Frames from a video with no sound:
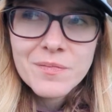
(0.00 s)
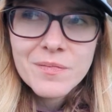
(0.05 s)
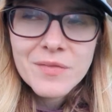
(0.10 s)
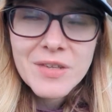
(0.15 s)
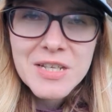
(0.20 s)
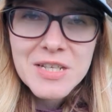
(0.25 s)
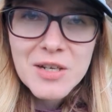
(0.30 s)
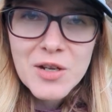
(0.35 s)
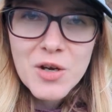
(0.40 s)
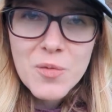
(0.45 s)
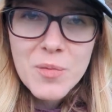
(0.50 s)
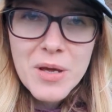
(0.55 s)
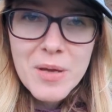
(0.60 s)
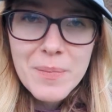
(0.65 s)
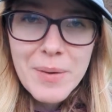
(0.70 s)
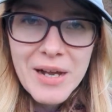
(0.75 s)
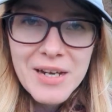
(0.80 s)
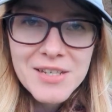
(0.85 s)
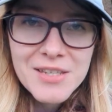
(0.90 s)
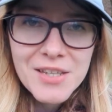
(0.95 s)
This little bit
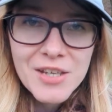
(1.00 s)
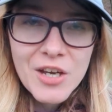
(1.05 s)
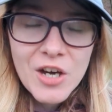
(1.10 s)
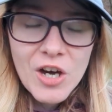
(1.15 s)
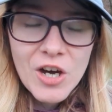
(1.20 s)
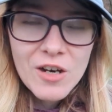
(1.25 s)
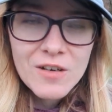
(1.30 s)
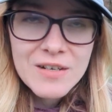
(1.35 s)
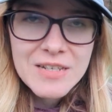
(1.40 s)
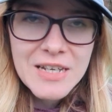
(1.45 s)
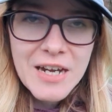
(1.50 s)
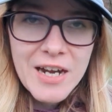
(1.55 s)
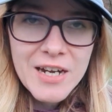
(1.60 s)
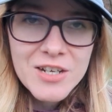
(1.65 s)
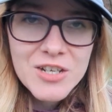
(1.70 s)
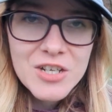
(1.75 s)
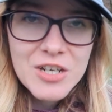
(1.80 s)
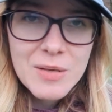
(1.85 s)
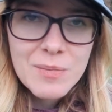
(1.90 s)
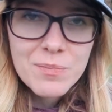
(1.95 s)
back to the car is
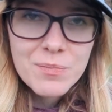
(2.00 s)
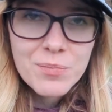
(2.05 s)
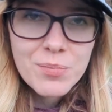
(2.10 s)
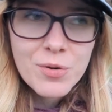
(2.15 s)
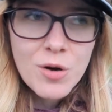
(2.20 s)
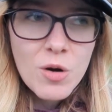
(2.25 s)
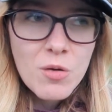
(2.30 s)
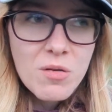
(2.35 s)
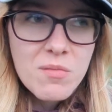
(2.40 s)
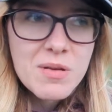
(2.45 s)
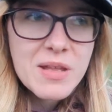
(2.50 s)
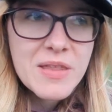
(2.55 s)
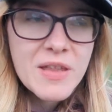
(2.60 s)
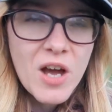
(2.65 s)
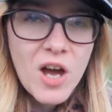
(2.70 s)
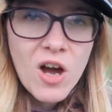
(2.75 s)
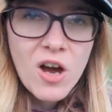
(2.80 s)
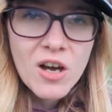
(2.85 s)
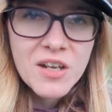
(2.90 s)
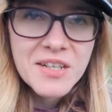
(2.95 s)
actually probably the
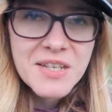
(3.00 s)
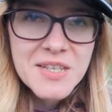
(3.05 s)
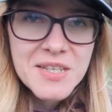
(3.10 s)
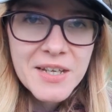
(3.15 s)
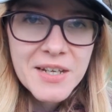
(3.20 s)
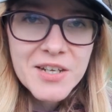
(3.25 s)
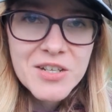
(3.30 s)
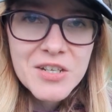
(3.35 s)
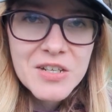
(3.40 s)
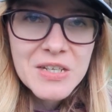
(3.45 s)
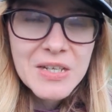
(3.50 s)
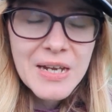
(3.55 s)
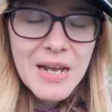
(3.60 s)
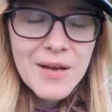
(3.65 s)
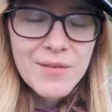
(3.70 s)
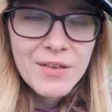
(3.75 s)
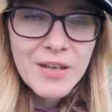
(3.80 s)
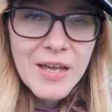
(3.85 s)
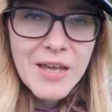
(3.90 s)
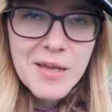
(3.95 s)
hardest section to
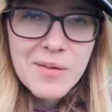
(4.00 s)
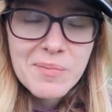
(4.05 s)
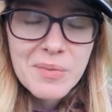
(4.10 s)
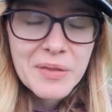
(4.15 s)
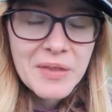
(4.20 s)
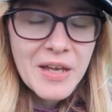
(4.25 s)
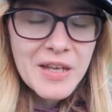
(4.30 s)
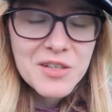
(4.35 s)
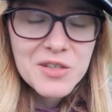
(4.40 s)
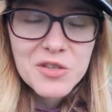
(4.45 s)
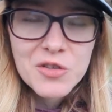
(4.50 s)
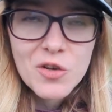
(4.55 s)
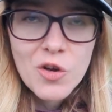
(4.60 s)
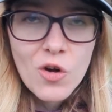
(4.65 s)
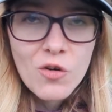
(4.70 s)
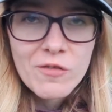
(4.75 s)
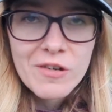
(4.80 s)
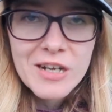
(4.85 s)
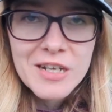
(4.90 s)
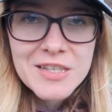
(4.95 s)
navigate, but that's
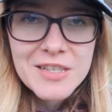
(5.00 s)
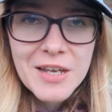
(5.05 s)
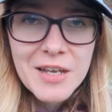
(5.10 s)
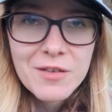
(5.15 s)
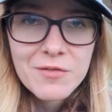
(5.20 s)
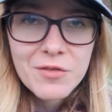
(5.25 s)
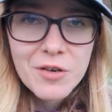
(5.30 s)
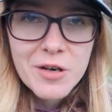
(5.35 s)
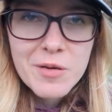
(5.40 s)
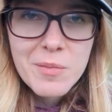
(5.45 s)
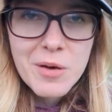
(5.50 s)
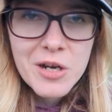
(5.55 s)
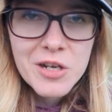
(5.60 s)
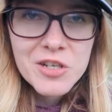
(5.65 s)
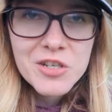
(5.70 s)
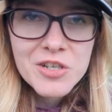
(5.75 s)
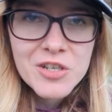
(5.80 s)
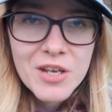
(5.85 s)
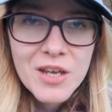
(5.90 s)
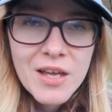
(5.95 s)
not really saying very
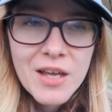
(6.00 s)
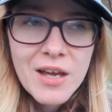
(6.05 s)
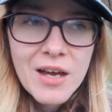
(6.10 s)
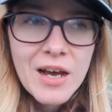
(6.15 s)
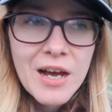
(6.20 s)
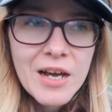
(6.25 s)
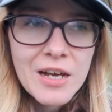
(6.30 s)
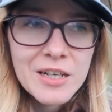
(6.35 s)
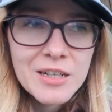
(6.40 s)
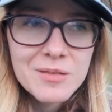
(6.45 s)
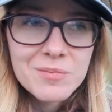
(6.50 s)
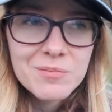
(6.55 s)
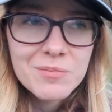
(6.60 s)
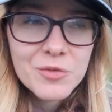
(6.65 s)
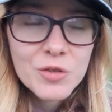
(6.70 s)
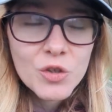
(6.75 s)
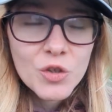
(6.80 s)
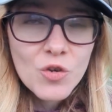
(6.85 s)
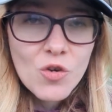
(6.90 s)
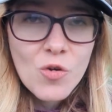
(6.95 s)
much.
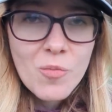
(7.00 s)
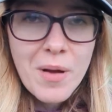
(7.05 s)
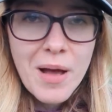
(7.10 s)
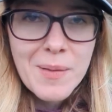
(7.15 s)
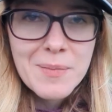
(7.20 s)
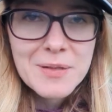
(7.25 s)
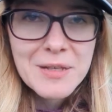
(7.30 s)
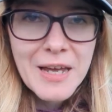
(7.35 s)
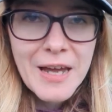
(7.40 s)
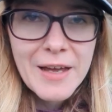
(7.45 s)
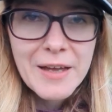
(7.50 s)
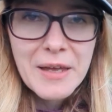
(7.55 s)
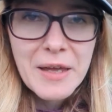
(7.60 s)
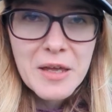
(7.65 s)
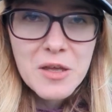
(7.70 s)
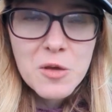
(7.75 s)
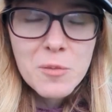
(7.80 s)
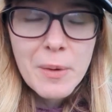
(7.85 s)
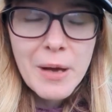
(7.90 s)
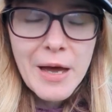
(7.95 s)
Google Maps can
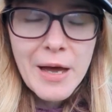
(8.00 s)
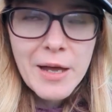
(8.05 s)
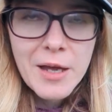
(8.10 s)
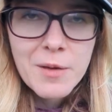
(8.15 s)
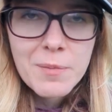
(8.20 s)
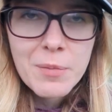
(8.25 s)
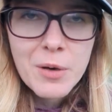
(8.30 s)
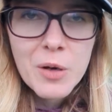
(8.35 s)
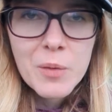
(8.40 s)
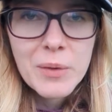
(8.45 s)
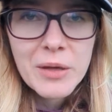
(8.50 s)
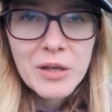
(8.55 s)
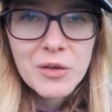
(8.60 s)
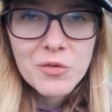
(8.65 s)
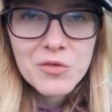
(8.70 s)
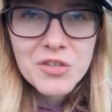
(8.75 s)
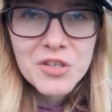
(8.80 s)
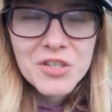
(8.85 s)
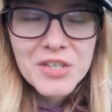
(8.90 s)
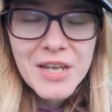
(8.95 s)
get you back, but we can
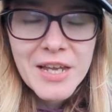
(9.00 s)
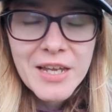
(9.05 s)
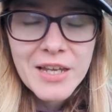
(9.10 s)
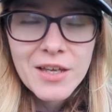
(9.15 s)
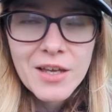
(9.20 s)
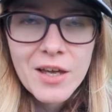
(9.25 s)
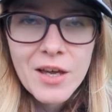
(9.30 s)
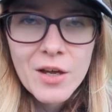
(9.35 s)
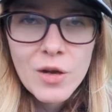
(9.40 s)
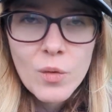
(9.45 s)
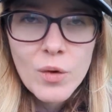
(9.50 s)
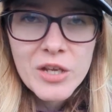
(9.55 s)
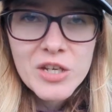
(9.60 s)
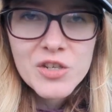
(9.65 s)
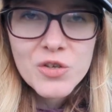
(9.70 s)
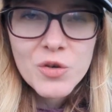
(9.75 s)
also take a quick